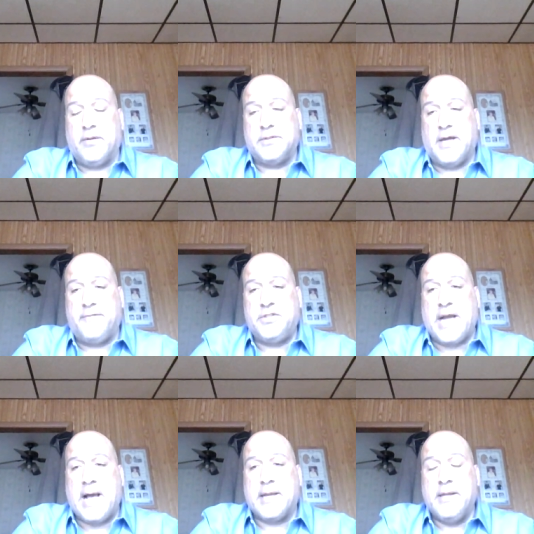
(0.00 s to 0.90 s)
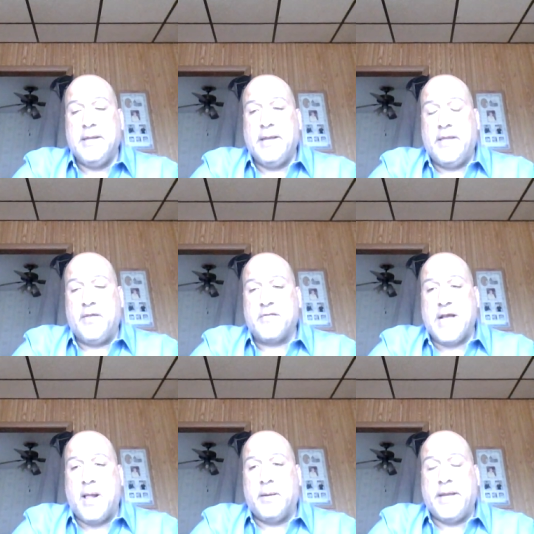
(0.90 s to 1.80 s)
tough jock in this
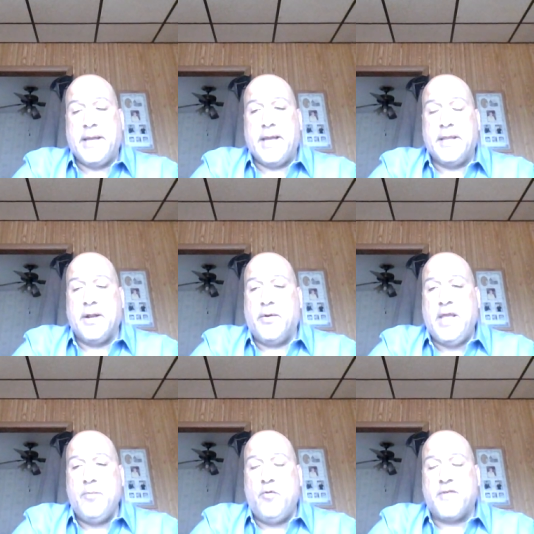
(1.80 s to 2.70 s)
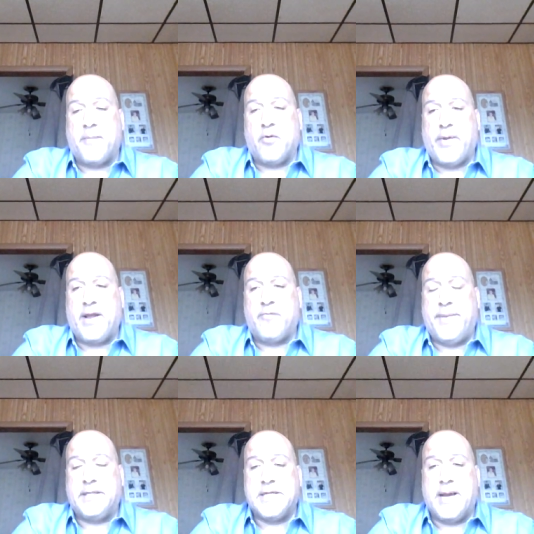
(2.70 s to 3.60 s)
colony, and, he moves up the ranks
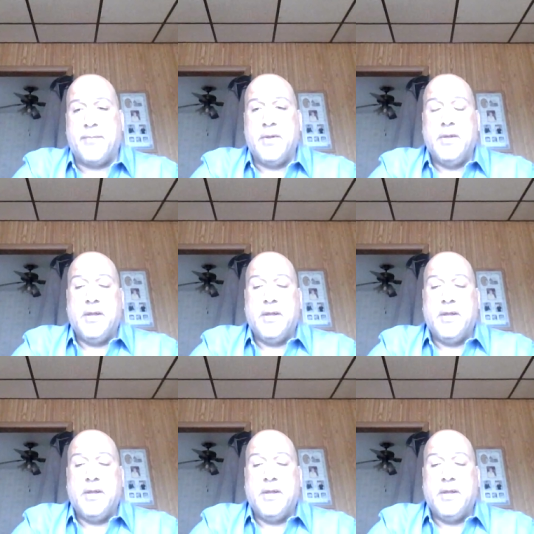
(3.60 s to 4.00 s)
big time,